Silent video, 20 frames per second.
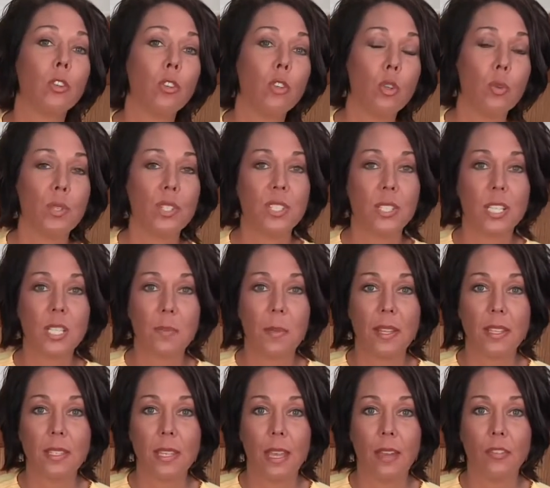2 and 6
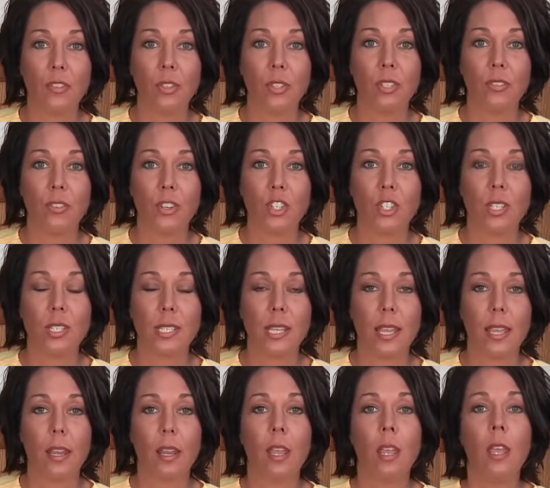months after a deficient
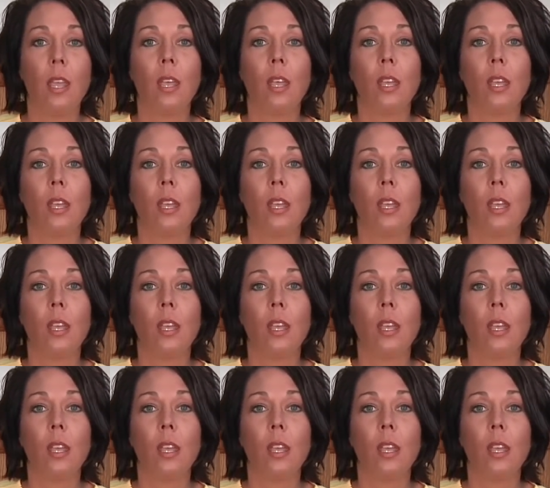diet.